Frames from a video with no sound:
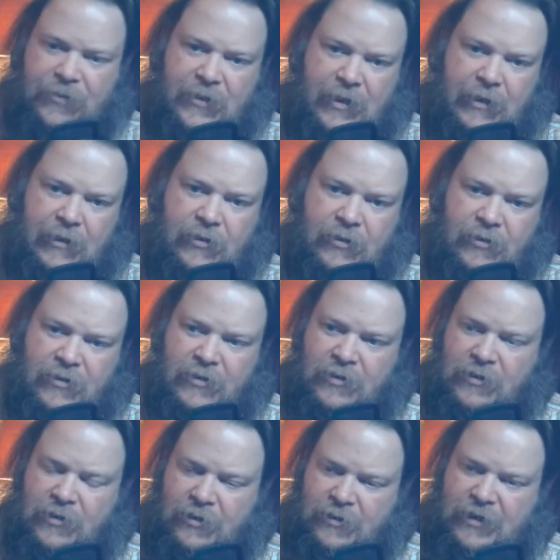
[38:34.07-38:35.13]
thing
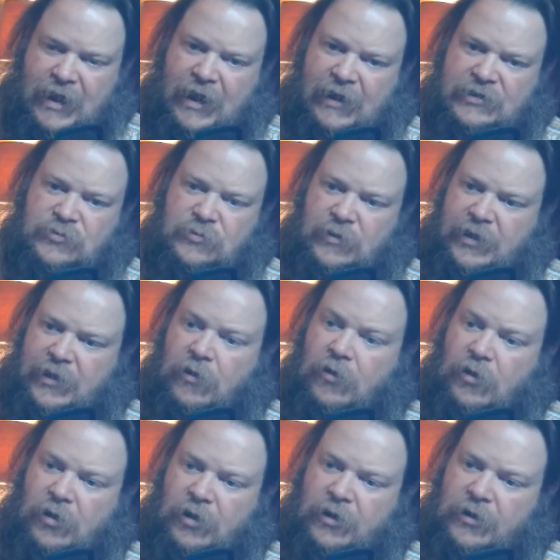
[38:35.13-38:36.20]
actually
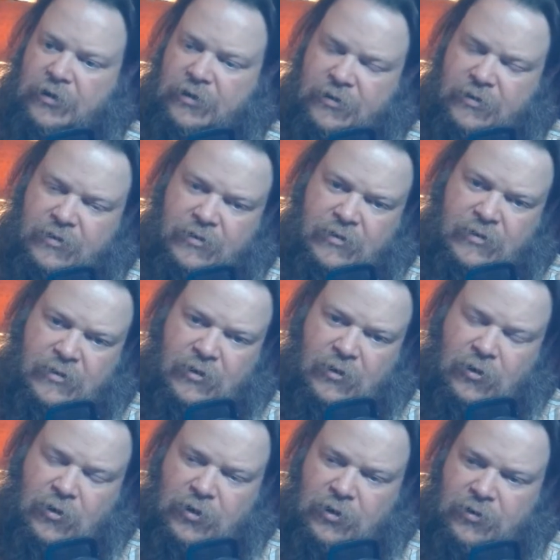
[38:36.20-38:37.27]
are
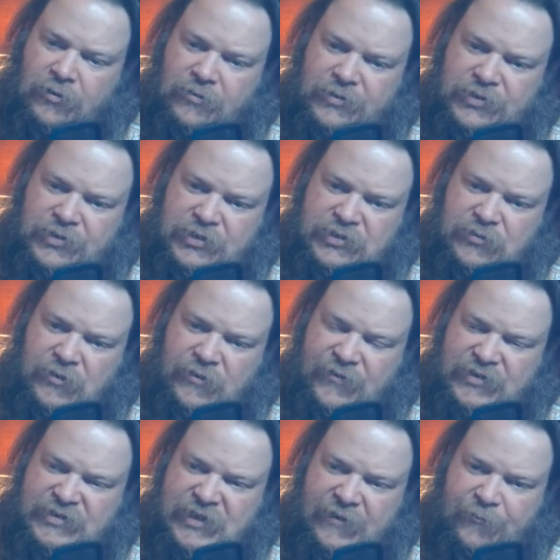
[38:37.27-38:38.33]
just sort of
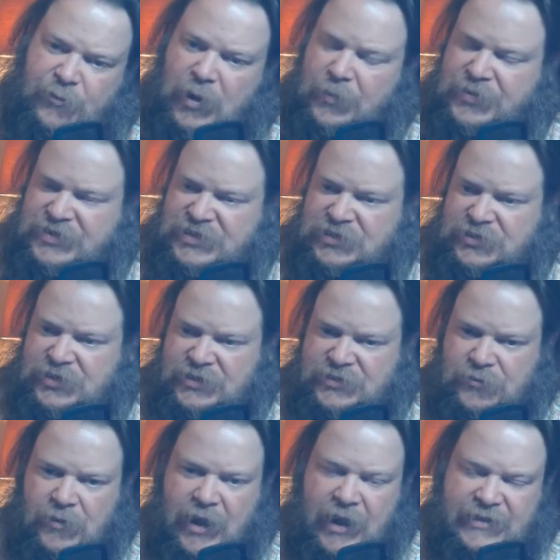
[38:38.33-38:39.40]
a set of propositions
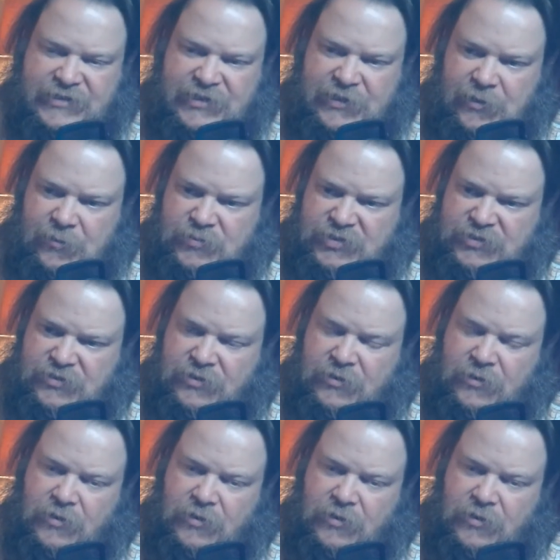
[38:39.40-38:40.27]
or axioms